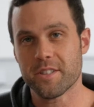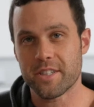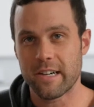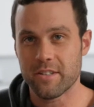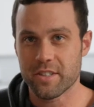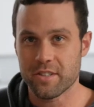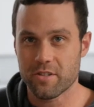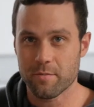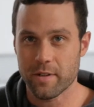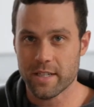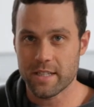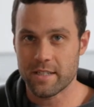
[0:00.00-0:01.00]
a challenging trip,
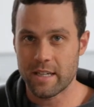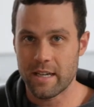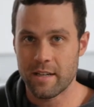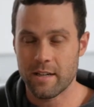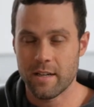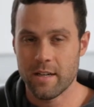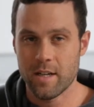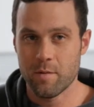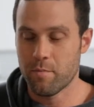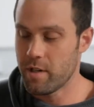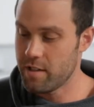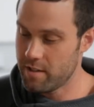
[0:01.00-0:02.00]
like I said,
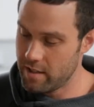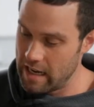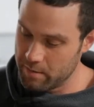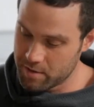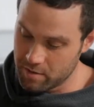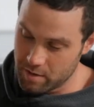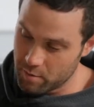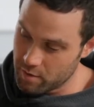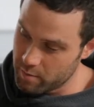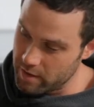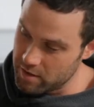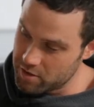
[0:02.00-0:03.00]
but absolutely
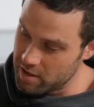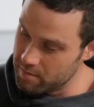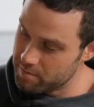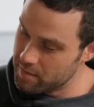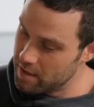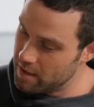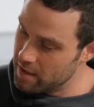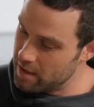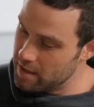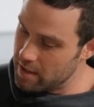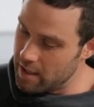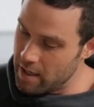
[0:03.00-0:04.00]
worthwhile trip.
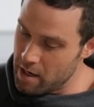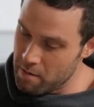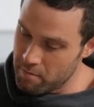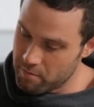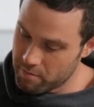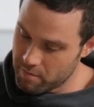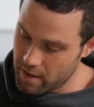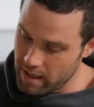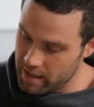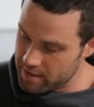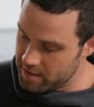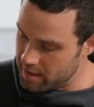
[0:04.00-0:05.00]

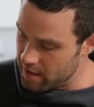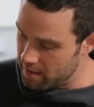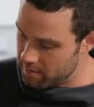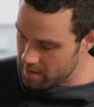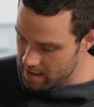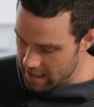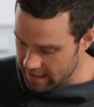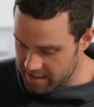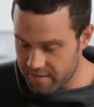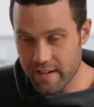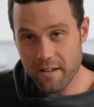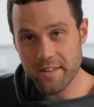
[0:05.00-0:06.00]
I guess
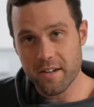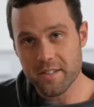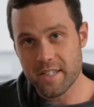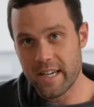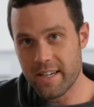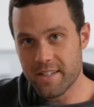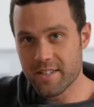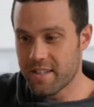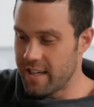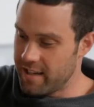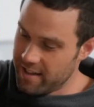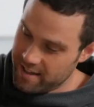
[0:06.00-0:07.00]
the final thing I'll say is
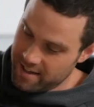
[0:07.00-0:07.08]
that